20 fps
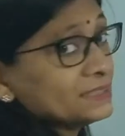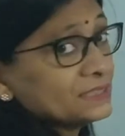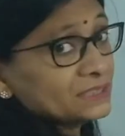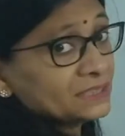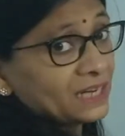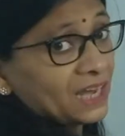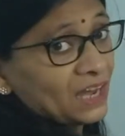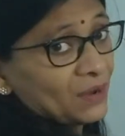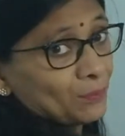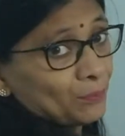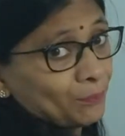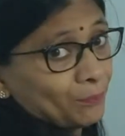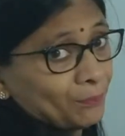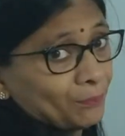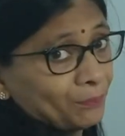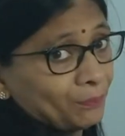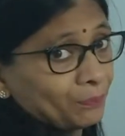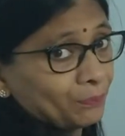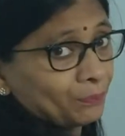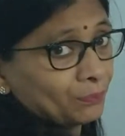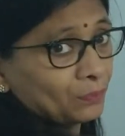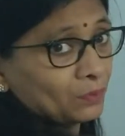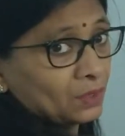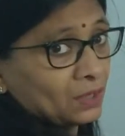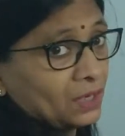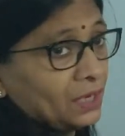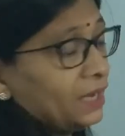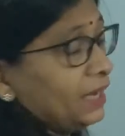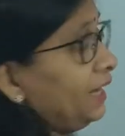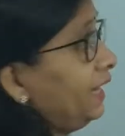stem,
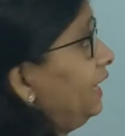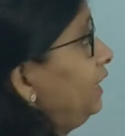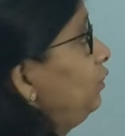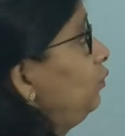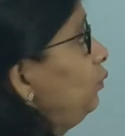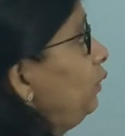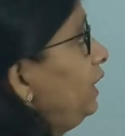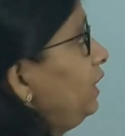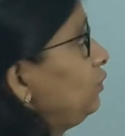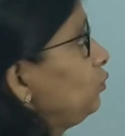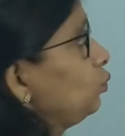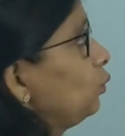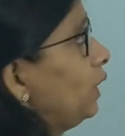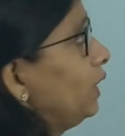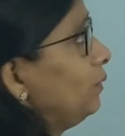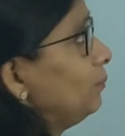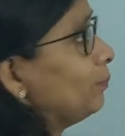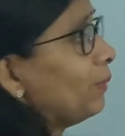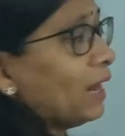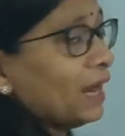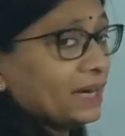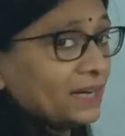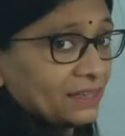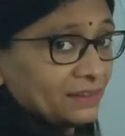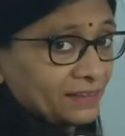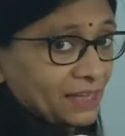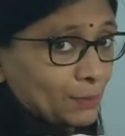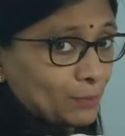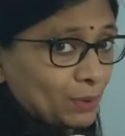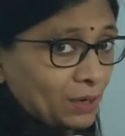in which one part
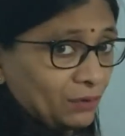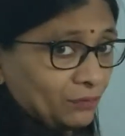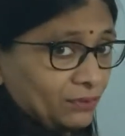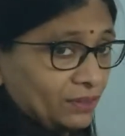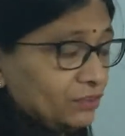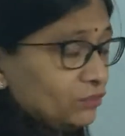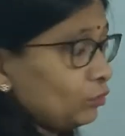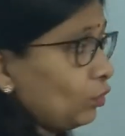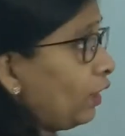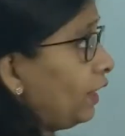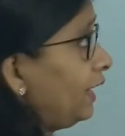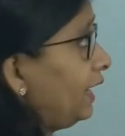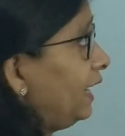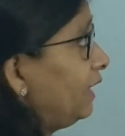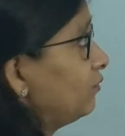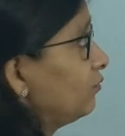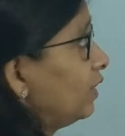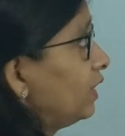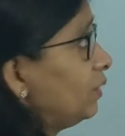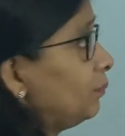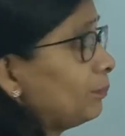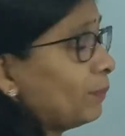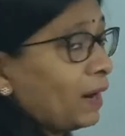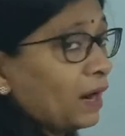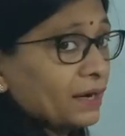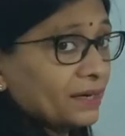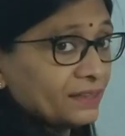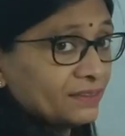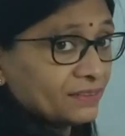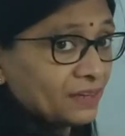is above the soil and one
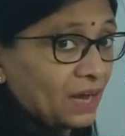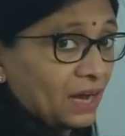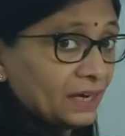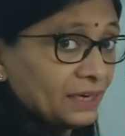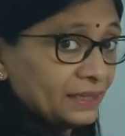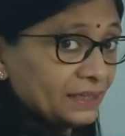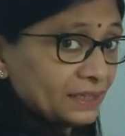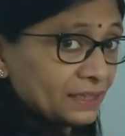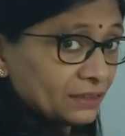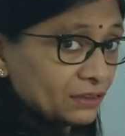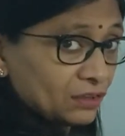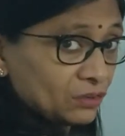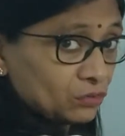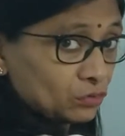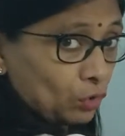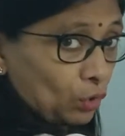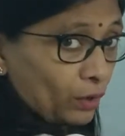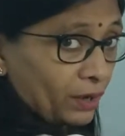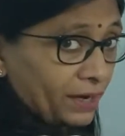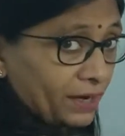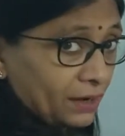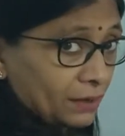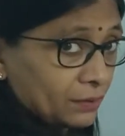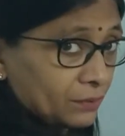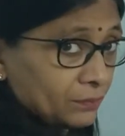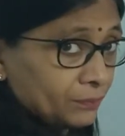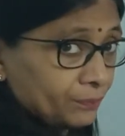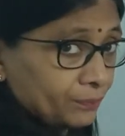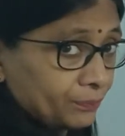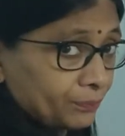part is under the soil.
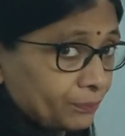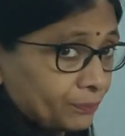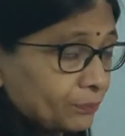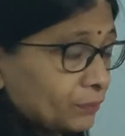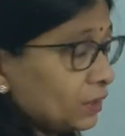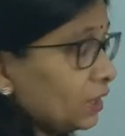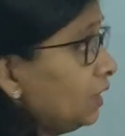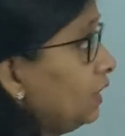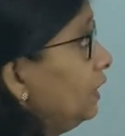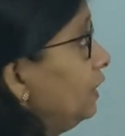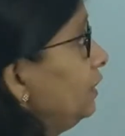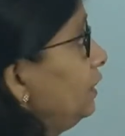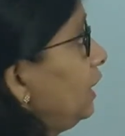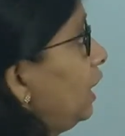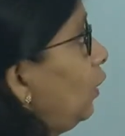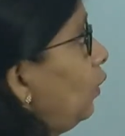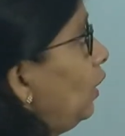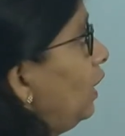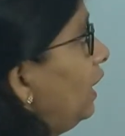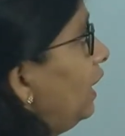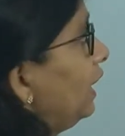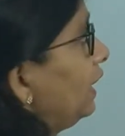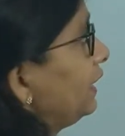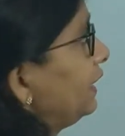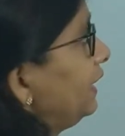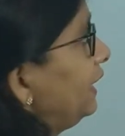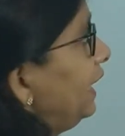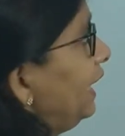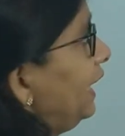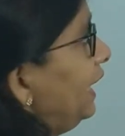Now
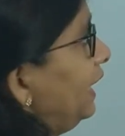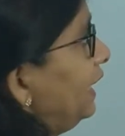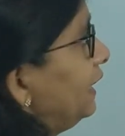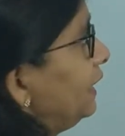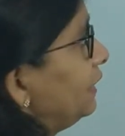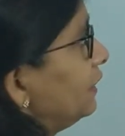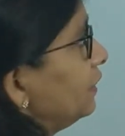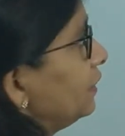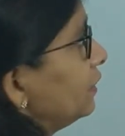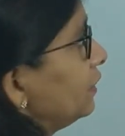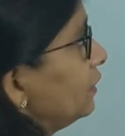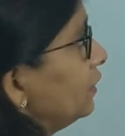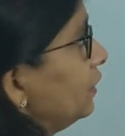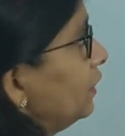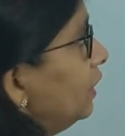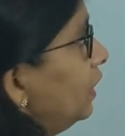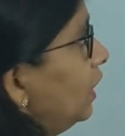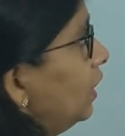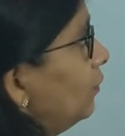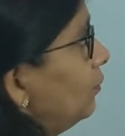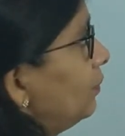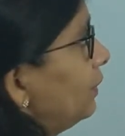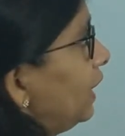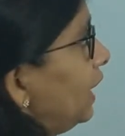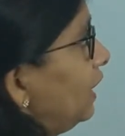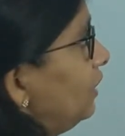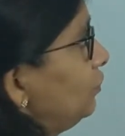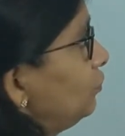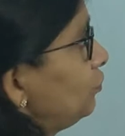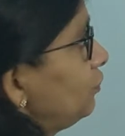again, a
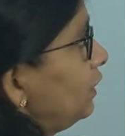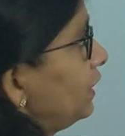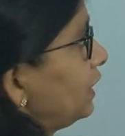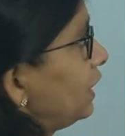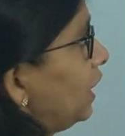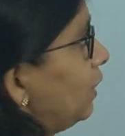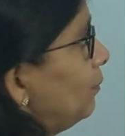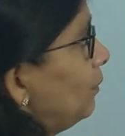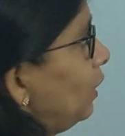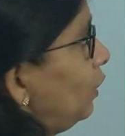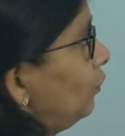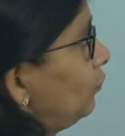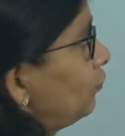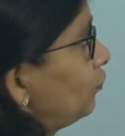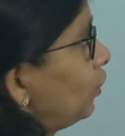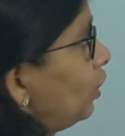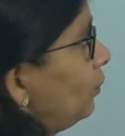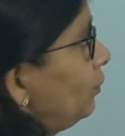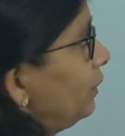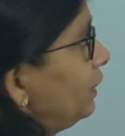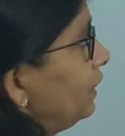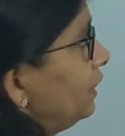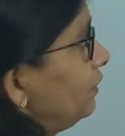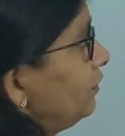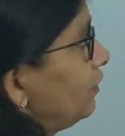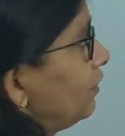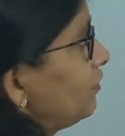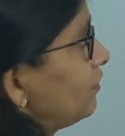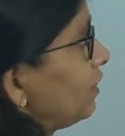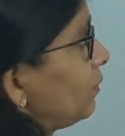branch will come out from here
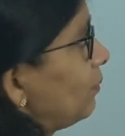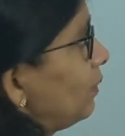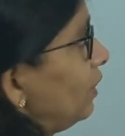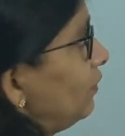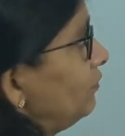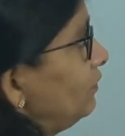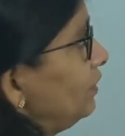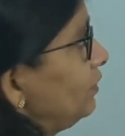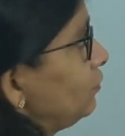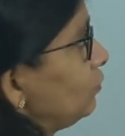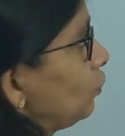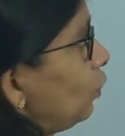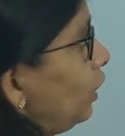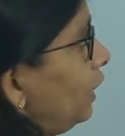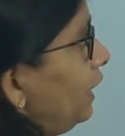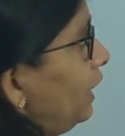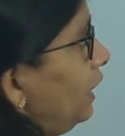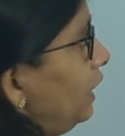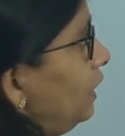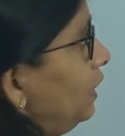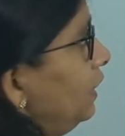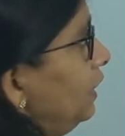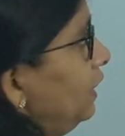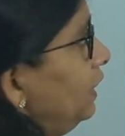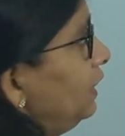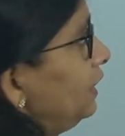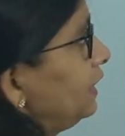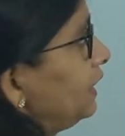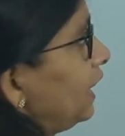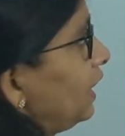just above the soil,
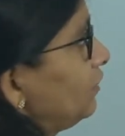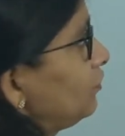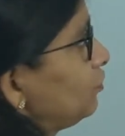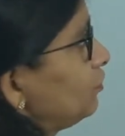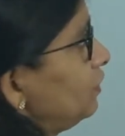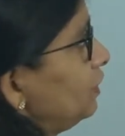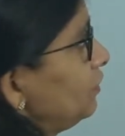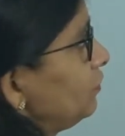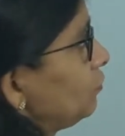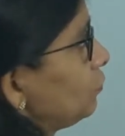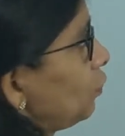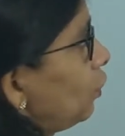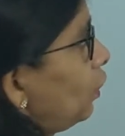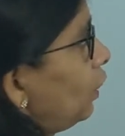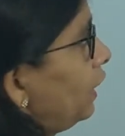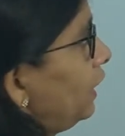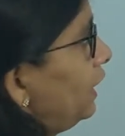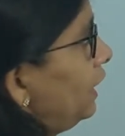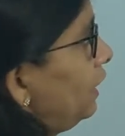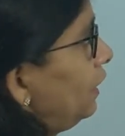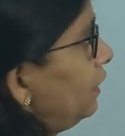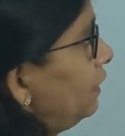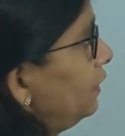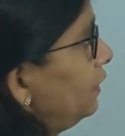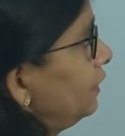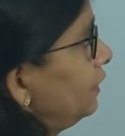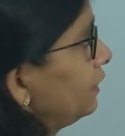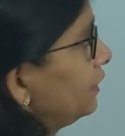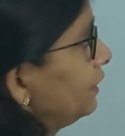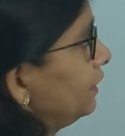touch the soil,
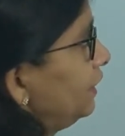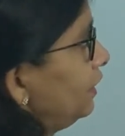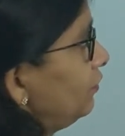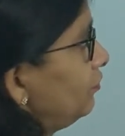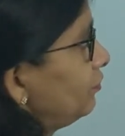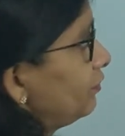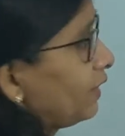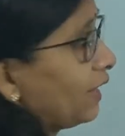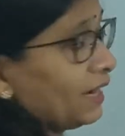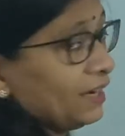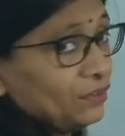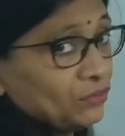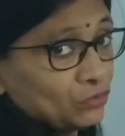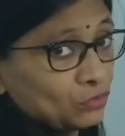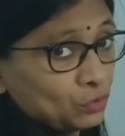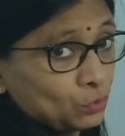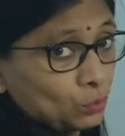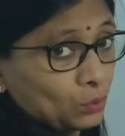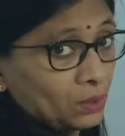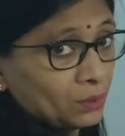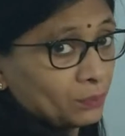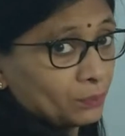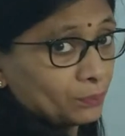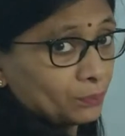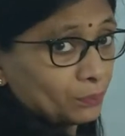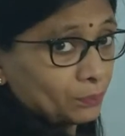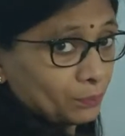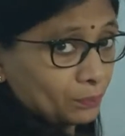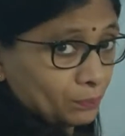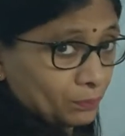give rise to
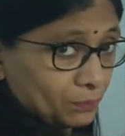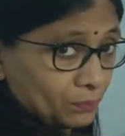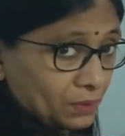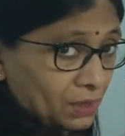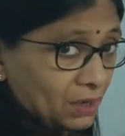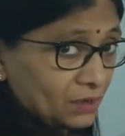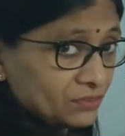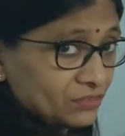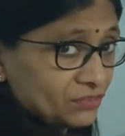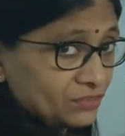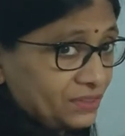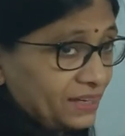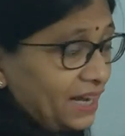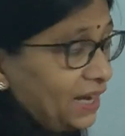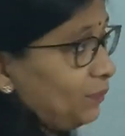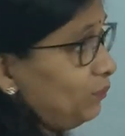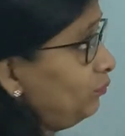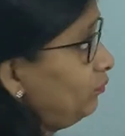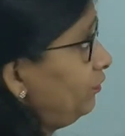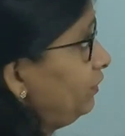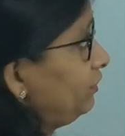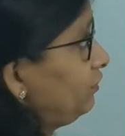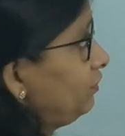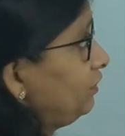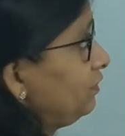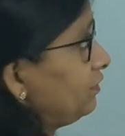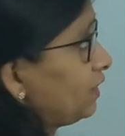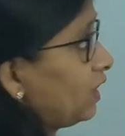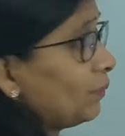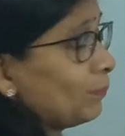a stem which
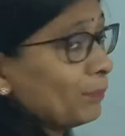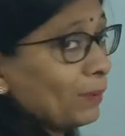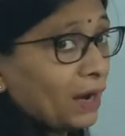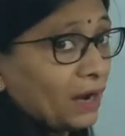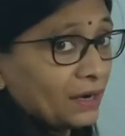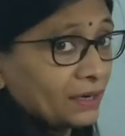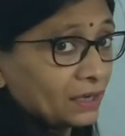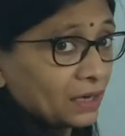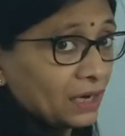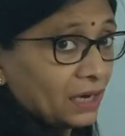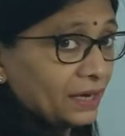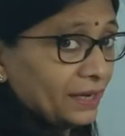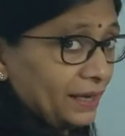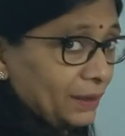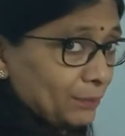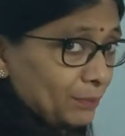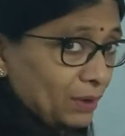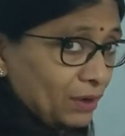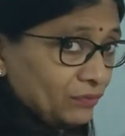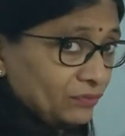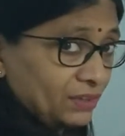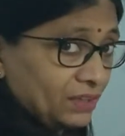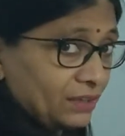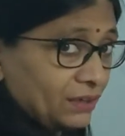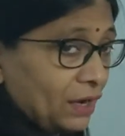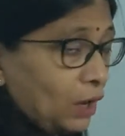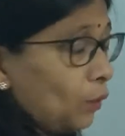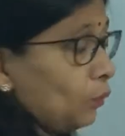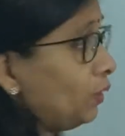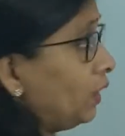is a part above the
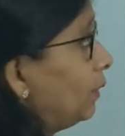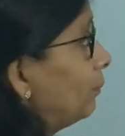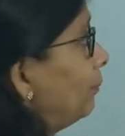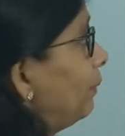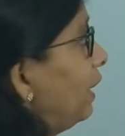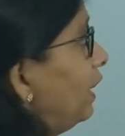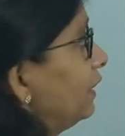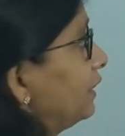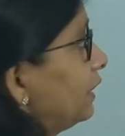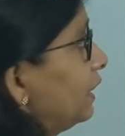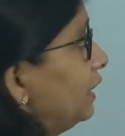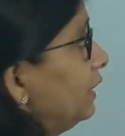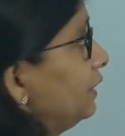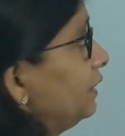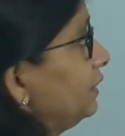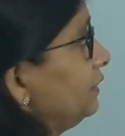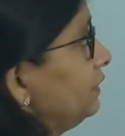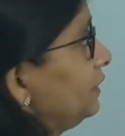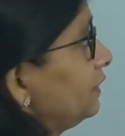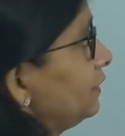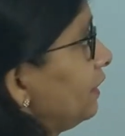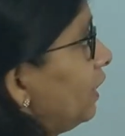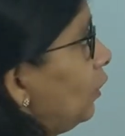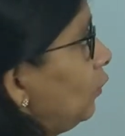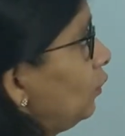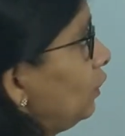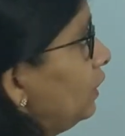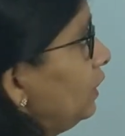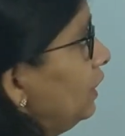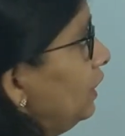ground, a part under the
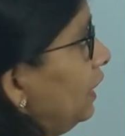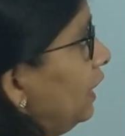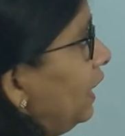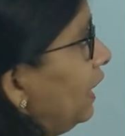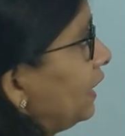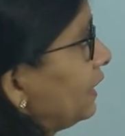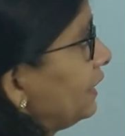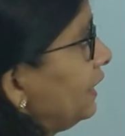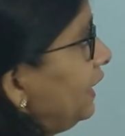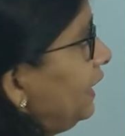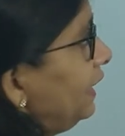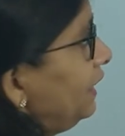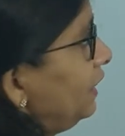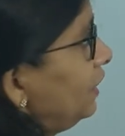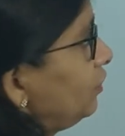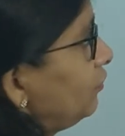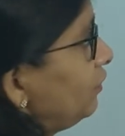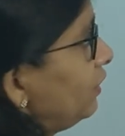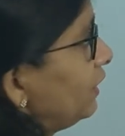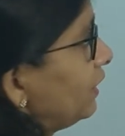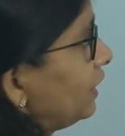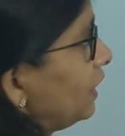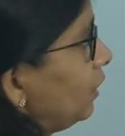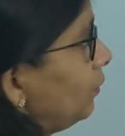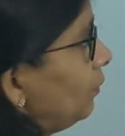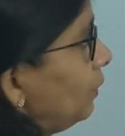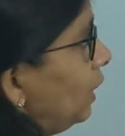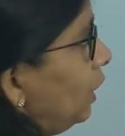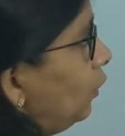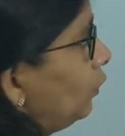ground. Again it will
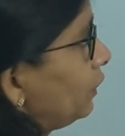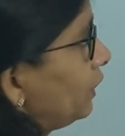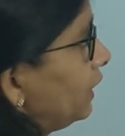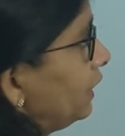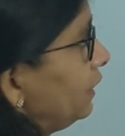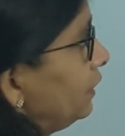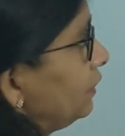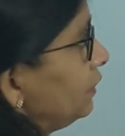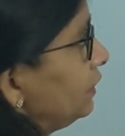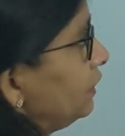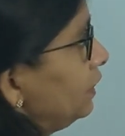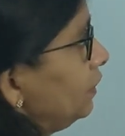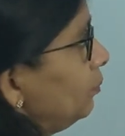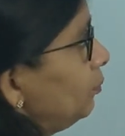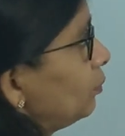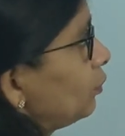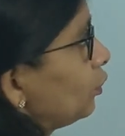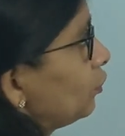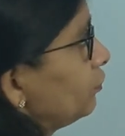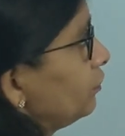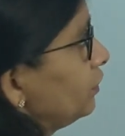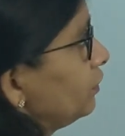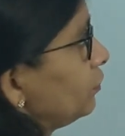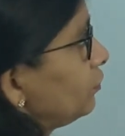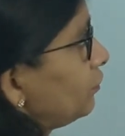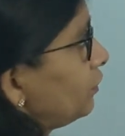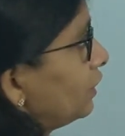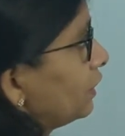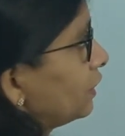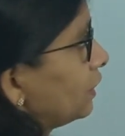come out and the process
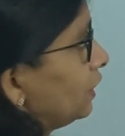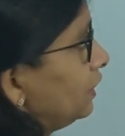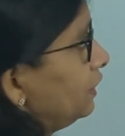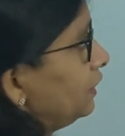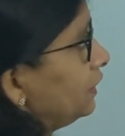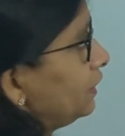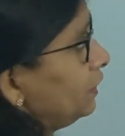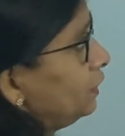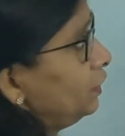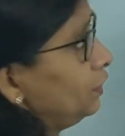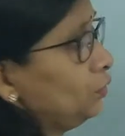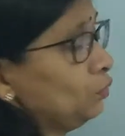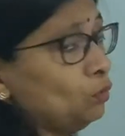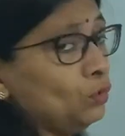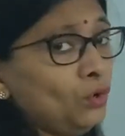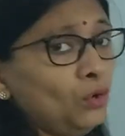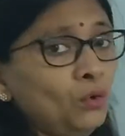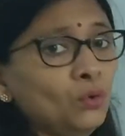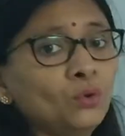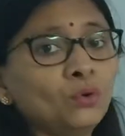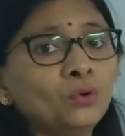will continue